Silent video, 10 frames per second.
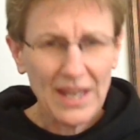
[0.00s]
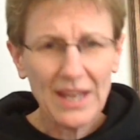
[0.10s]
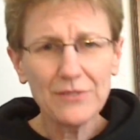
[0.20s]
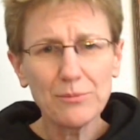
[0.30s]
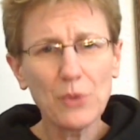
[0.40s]

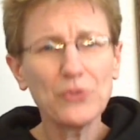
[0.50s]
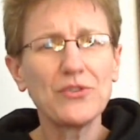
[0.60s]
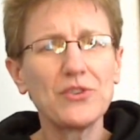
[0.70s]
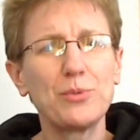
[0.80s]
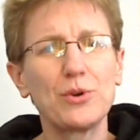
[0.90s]
And most
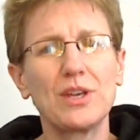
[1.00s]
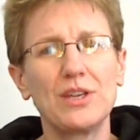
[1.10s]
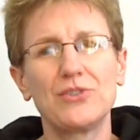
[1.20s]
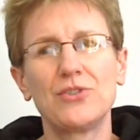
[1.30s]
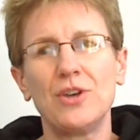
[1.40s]
of this book
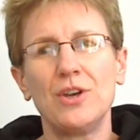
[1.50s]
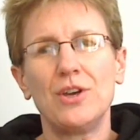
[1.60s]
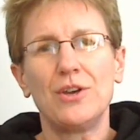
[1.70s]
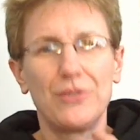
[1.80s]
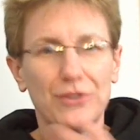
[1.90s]
is
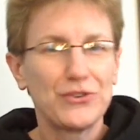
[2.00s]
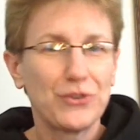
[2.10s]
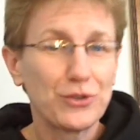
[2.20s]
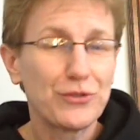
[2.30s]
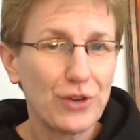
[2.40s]
the
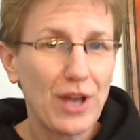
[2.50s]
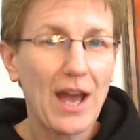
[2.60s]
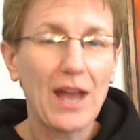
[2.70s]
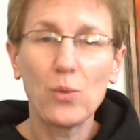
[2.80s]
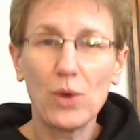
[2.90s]
search for
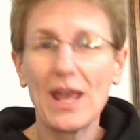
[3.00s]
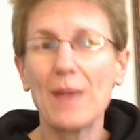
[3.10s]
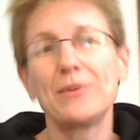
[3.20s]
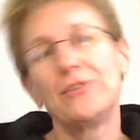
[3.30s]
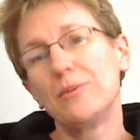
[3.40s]
Kai. What
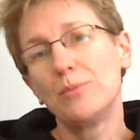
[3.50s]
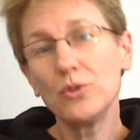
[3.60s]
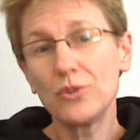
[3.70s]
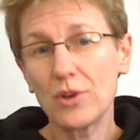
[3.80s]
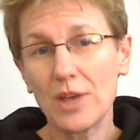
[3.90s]
happened to him?
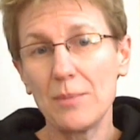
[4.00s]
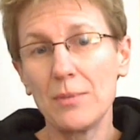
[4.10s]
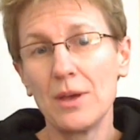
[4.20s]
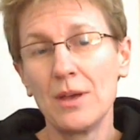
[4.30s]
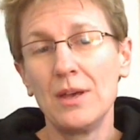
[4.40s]
Who took
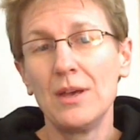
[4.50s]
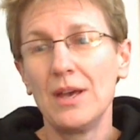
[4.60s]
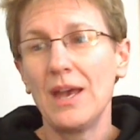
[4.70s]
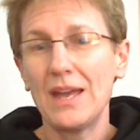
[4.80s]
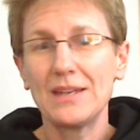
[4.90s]
him?
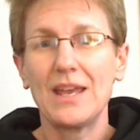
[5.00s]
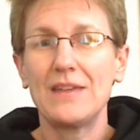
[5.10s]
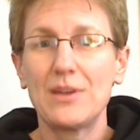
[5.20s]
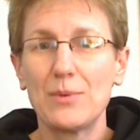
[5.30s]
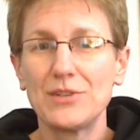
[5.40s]
And
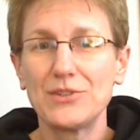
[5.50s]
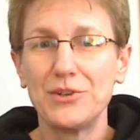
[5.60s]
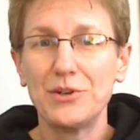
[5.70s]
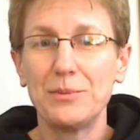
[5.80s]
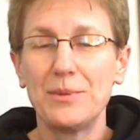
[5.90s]
can they
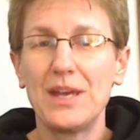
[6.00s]
rescue him?